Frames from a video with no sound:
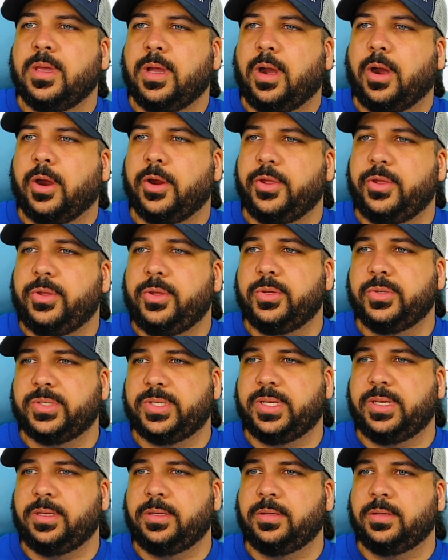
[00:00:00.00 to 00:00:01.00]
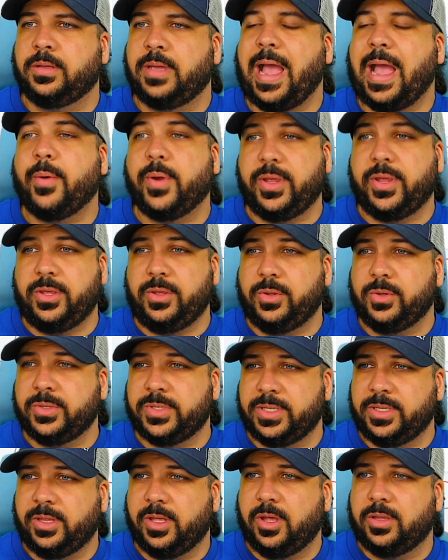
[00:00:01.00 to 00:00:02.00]
How are you using
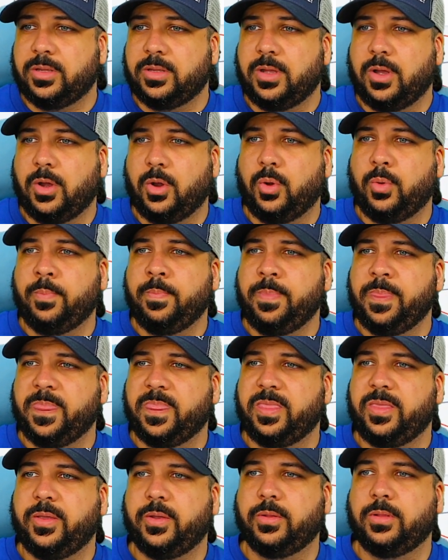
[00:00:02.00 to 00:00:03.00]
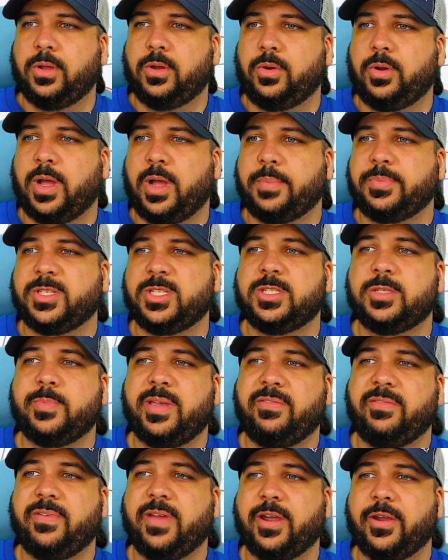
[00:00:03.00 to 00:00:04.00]
the home? Your loan options
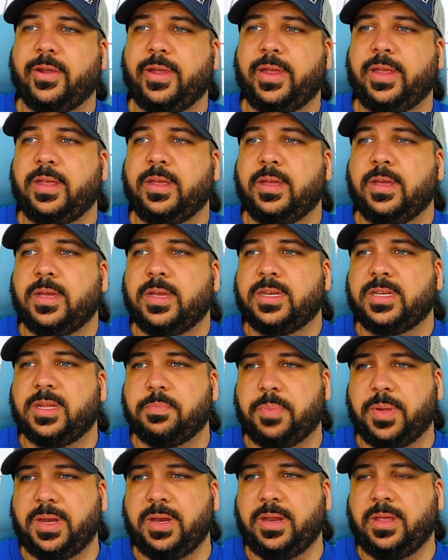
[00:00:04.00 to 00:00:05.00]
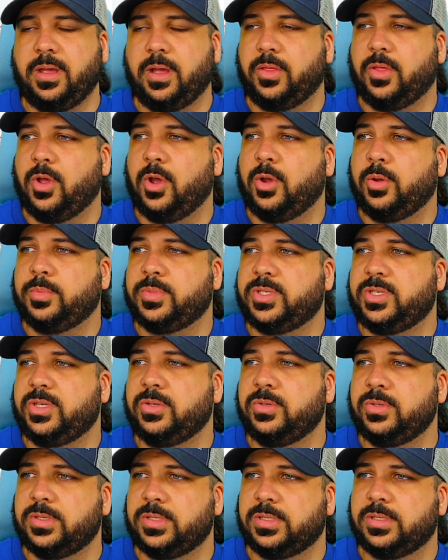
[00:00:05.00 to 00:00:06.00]
may vary depending on the home's
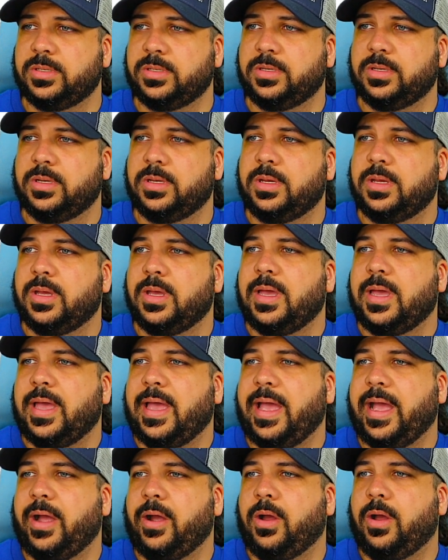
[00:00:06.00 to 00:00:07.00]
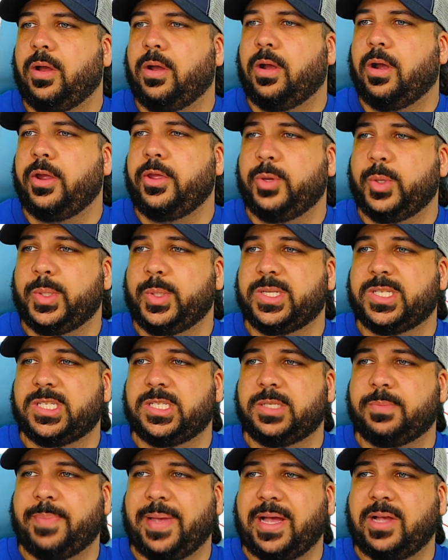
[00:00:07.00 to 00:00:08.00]
use. How are you a
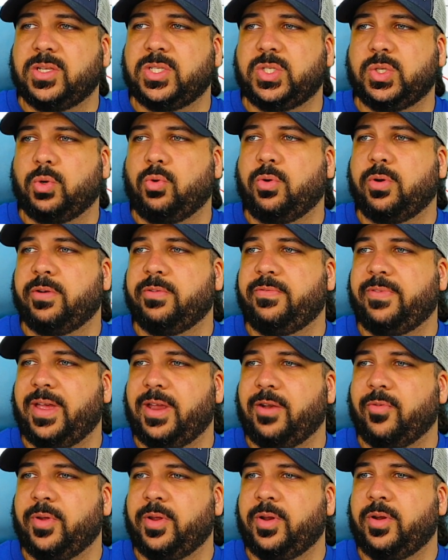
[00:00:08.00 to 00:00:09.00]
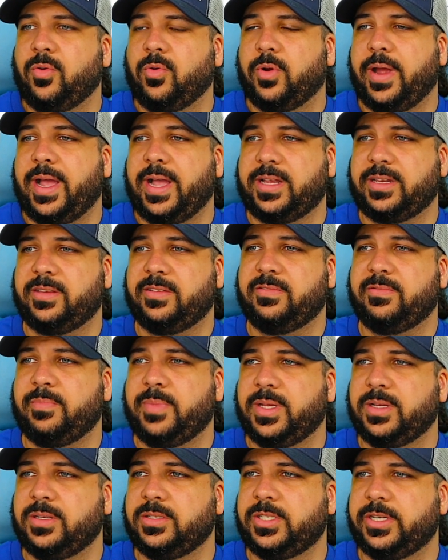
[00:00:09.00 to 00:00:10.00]
spouse or veteran or active
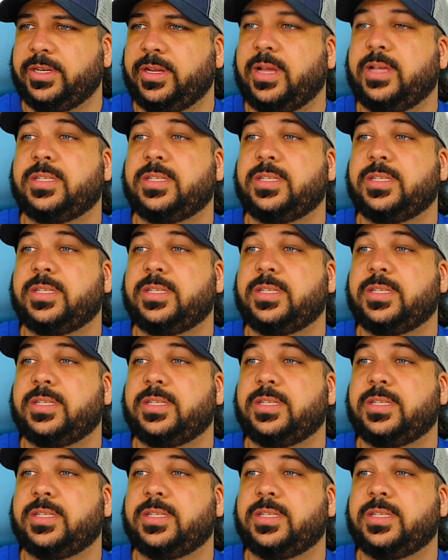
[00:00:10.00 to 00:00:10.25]
military?